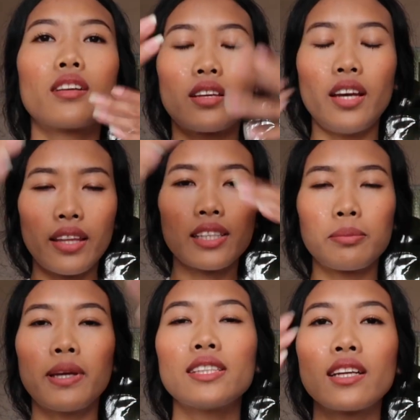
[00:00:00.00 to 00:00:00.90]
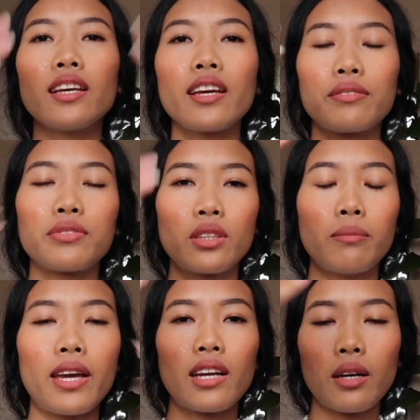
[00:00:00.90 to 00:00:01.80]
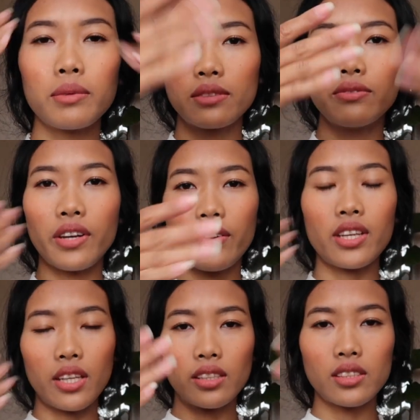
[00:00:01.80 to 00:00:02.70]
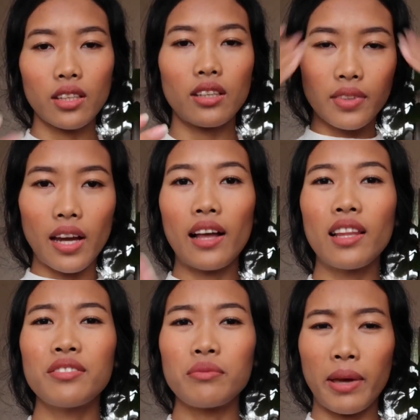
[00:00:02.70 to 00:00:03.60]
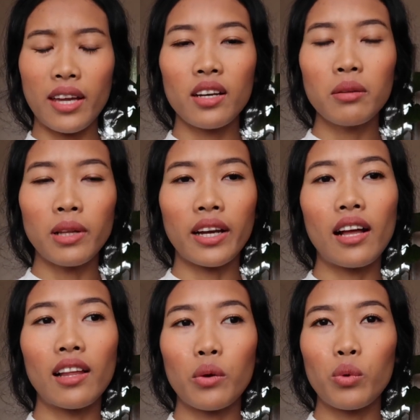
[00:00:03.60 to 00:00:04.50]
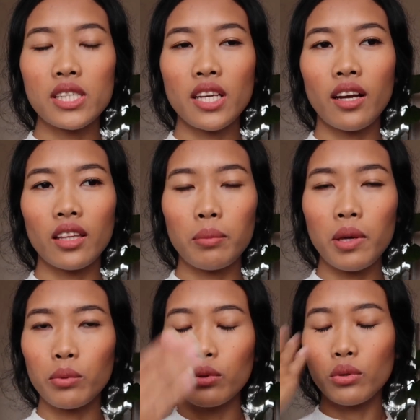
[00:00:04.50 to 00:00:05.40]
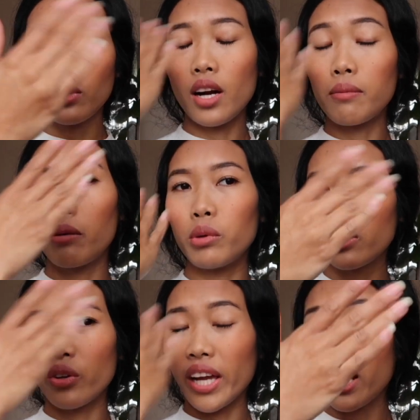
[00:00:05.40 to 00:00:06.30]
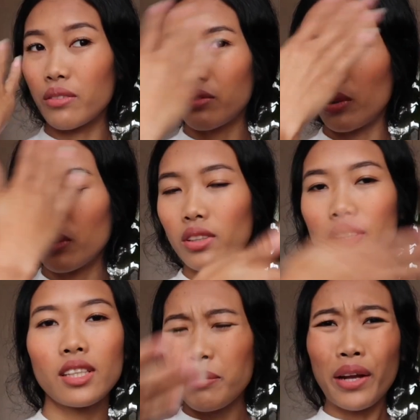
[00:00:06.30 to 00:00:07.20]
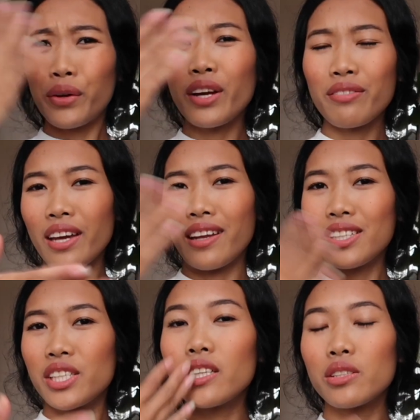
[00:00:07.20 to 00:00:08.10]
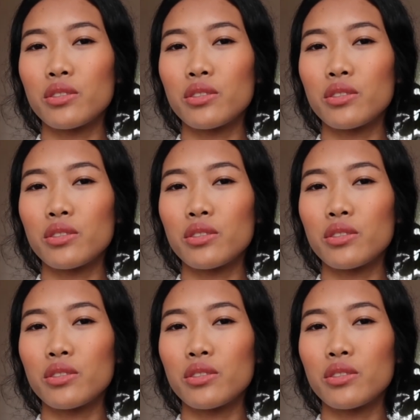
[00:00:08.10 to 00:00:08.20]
Yeah, that's basically it for the makeup. It's very easy. I love makeup, like I like watching other people come up with creative looks, but I don't have the energy to